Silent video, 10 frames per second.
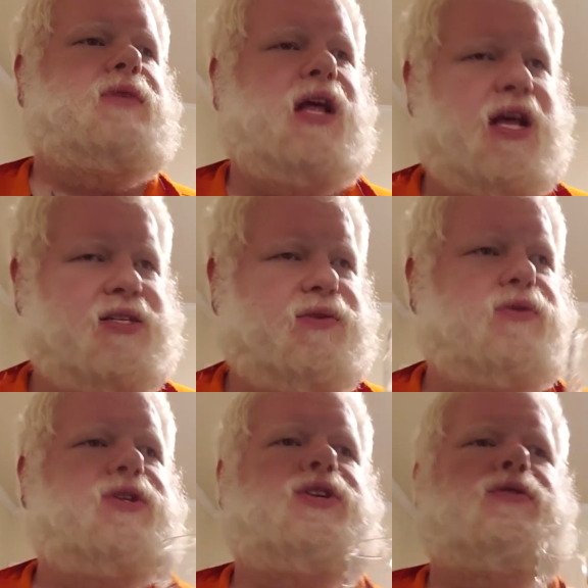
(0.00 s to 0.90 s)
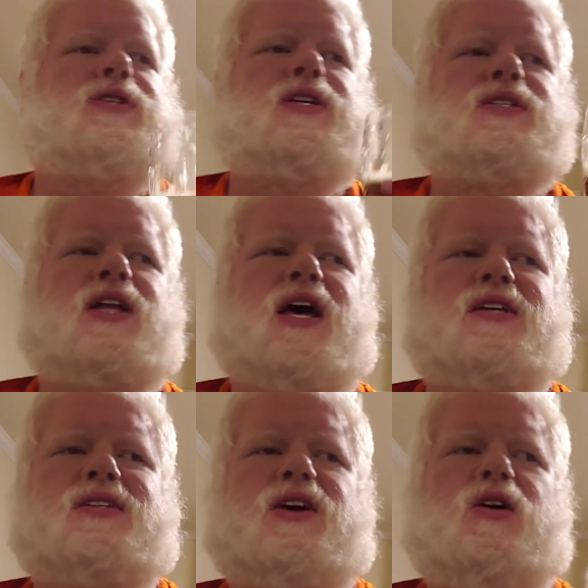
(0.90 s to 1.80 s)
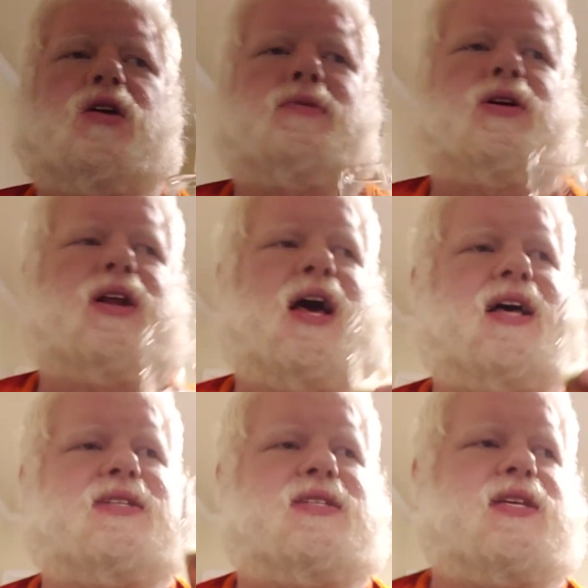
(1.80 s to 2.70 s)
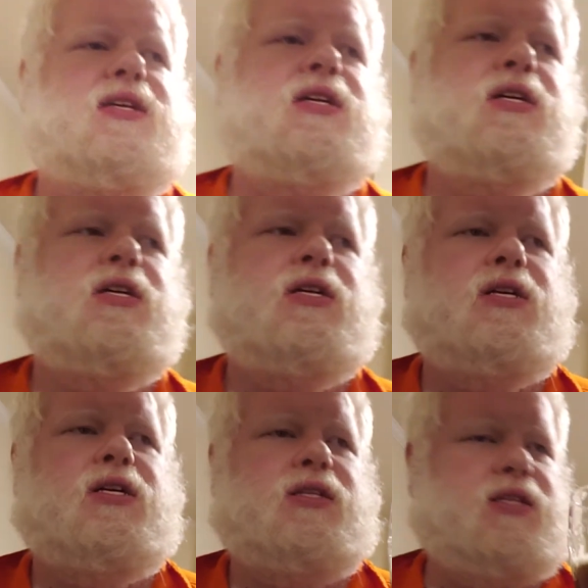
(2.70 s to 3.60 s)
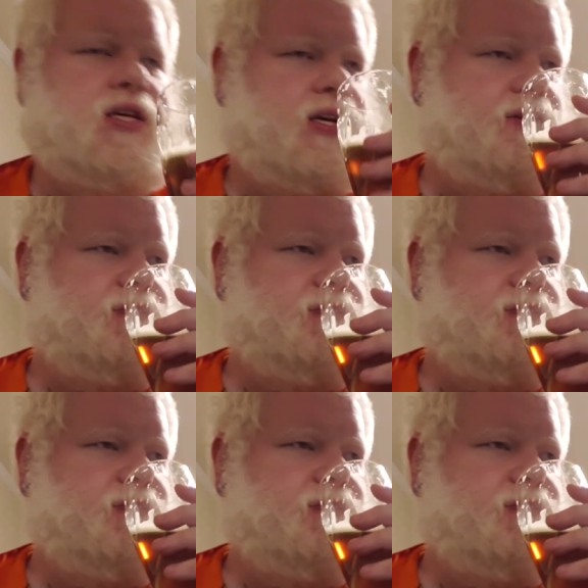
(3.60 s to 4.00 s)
it has the roasty toastiness. It has the caramel. It has the it